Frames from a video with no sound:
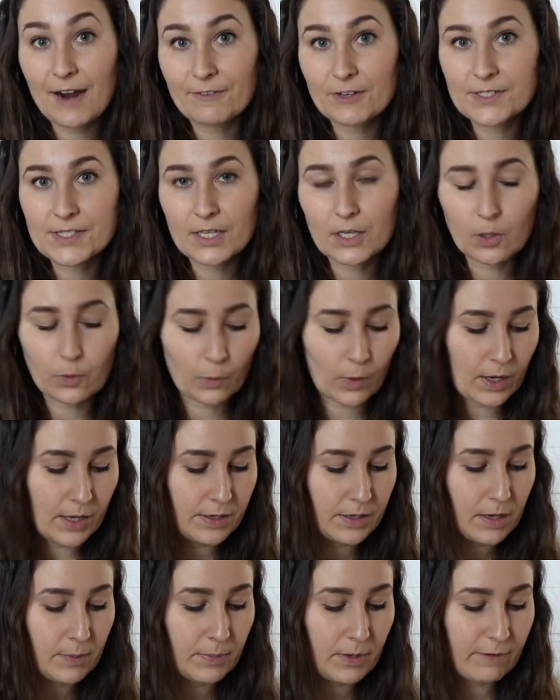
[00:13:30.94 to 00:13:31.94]
every single
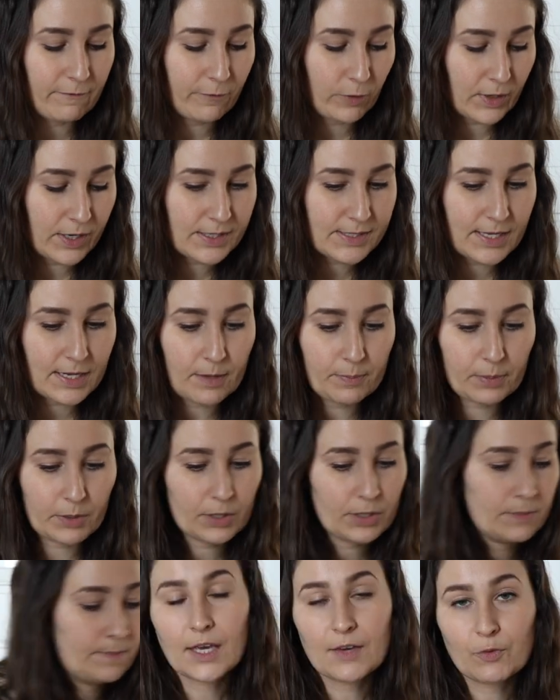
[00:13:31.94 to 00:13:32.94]
one, but for
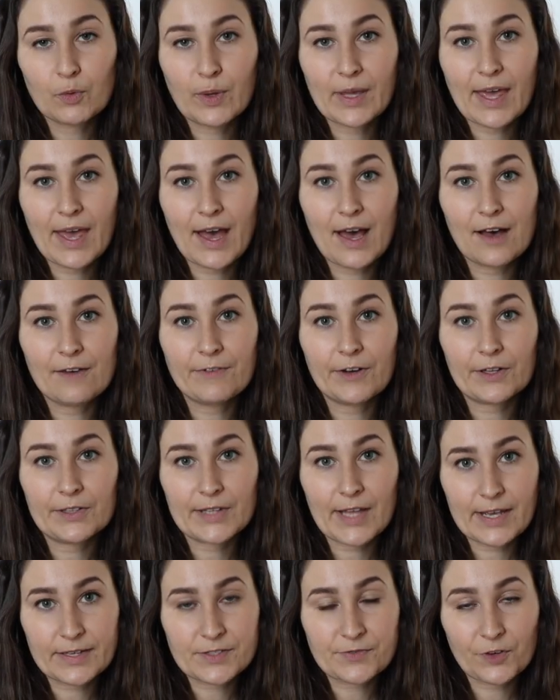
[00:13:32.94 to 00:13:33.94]
example, if we have a
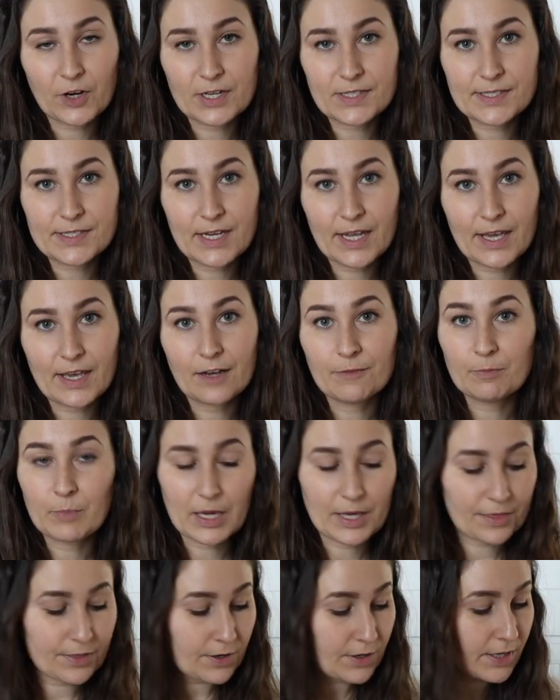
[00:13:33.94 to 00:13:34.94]
last frost date of
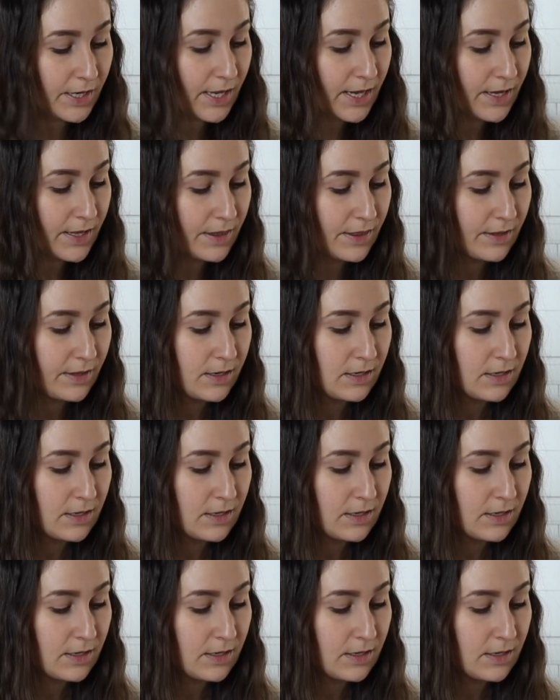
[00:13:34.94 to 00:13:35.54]
May 30th